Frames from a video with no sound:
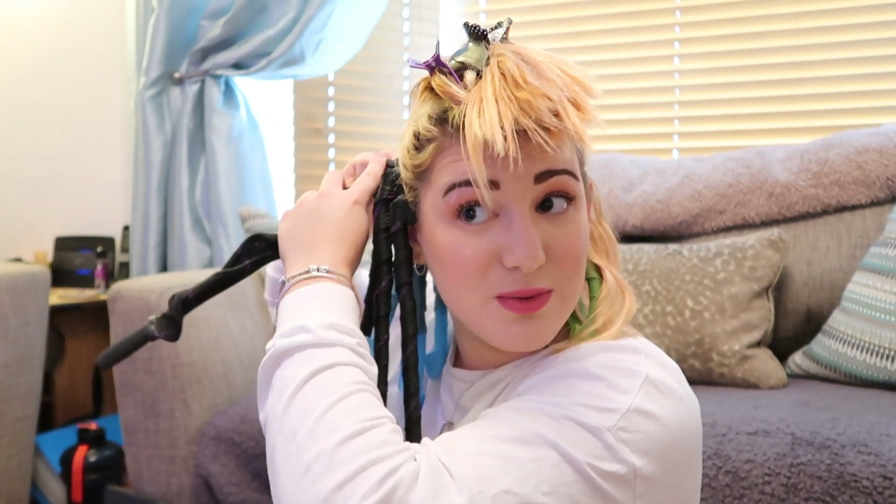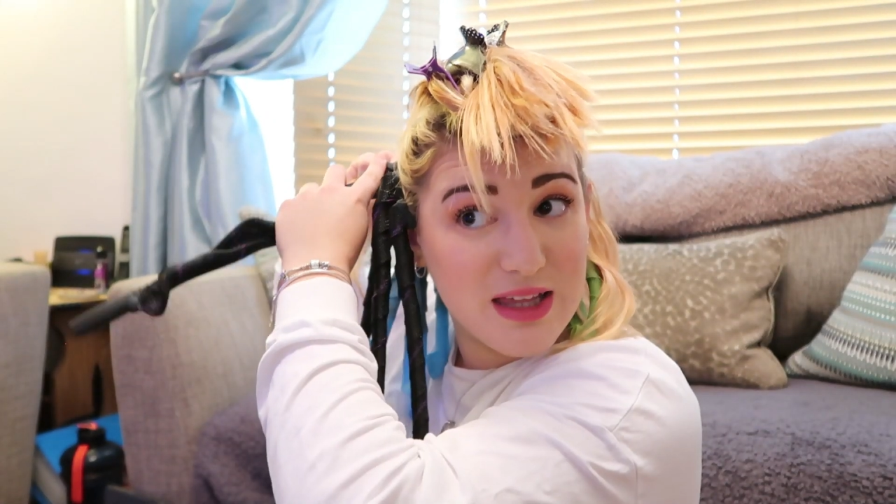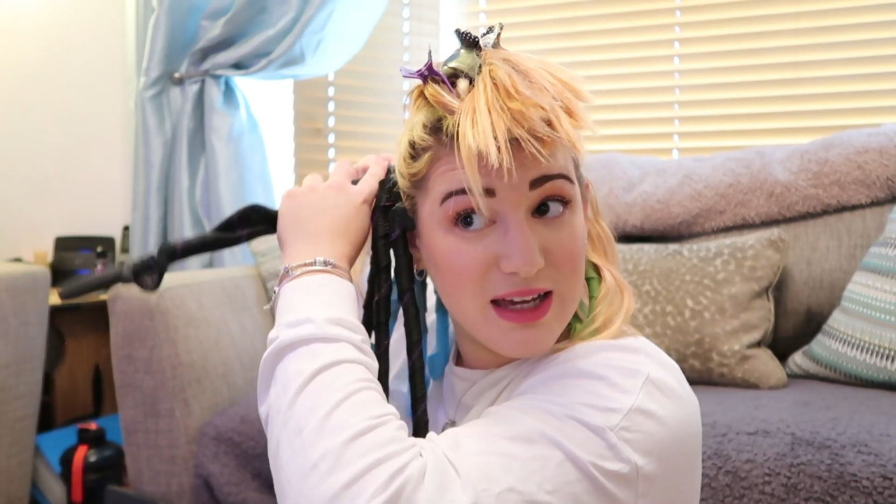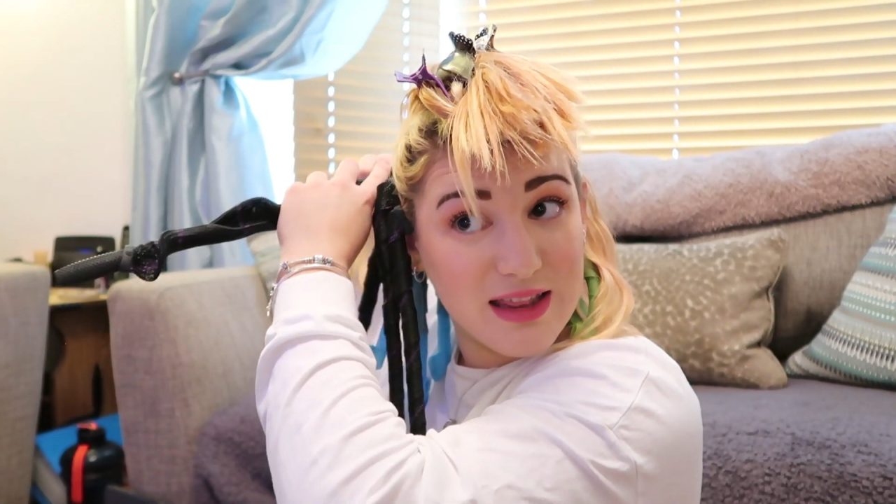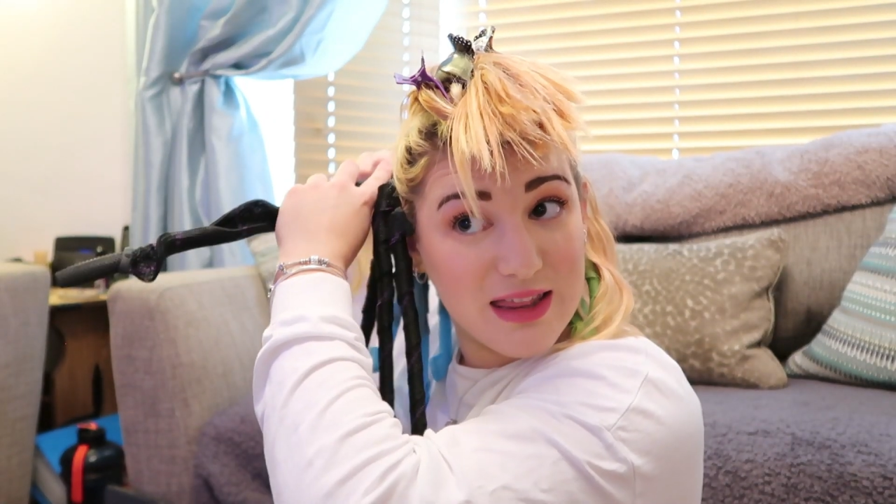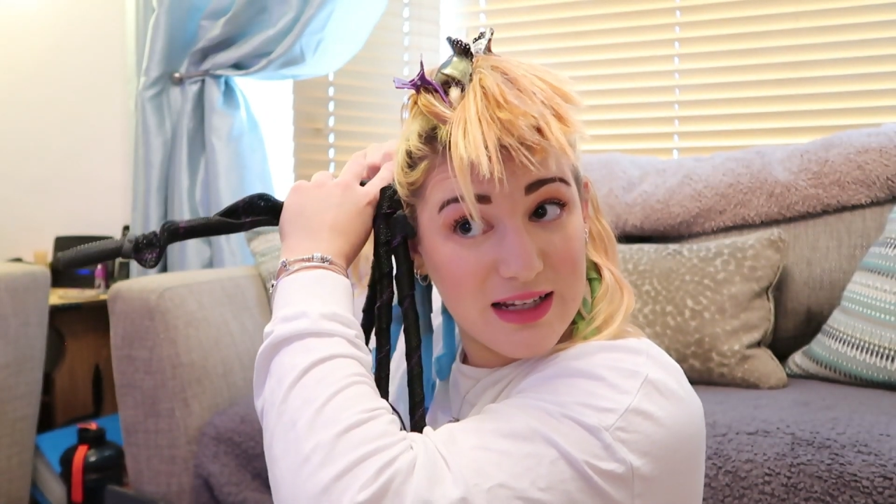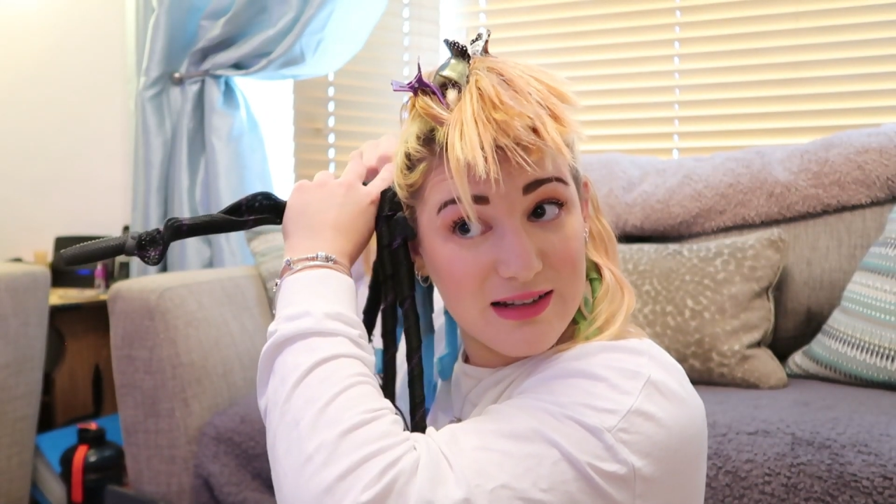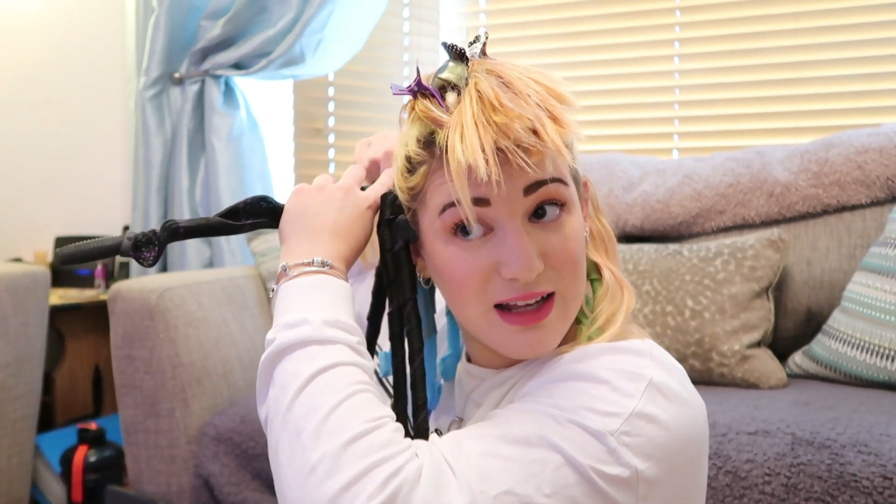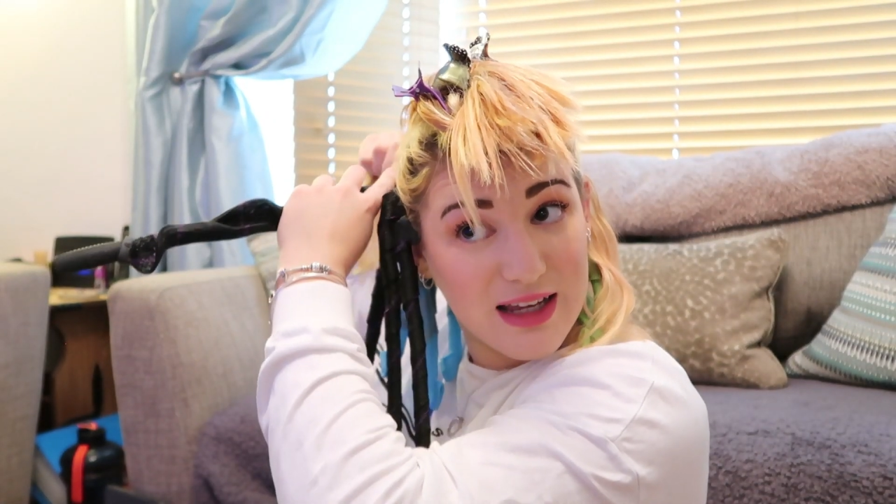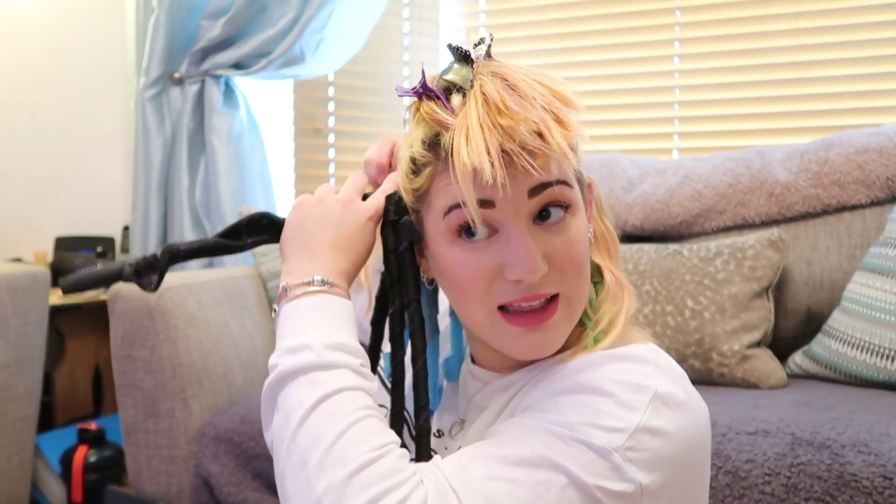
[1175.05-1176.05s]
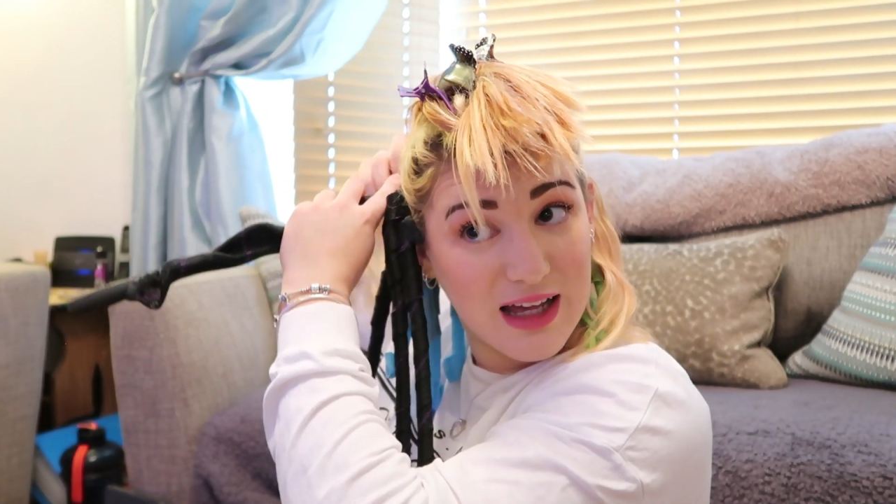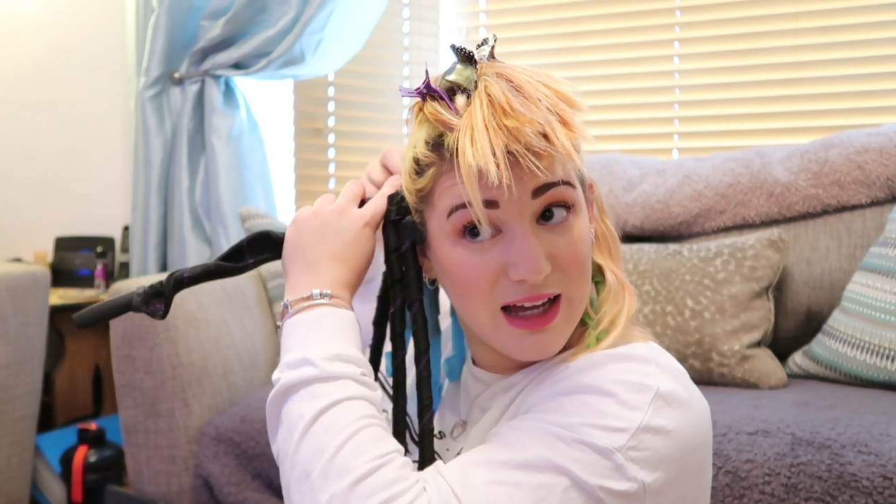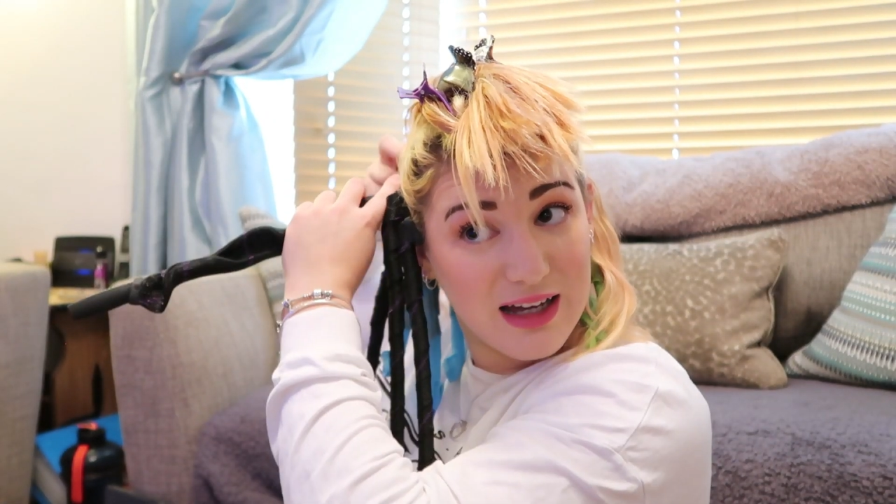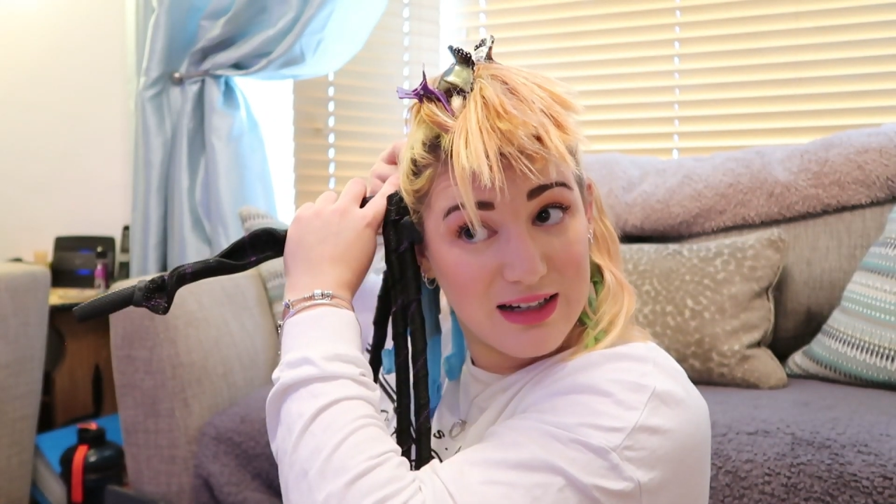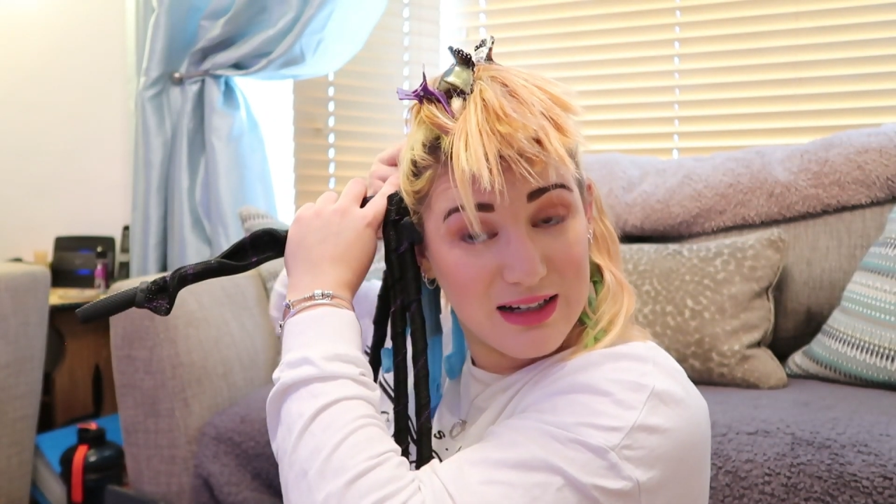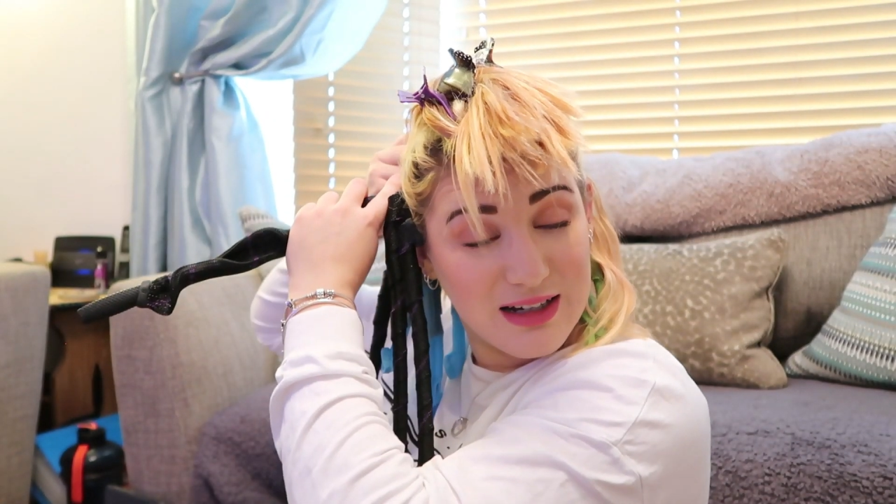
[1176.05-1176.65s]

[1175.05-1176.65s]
with it and things like that.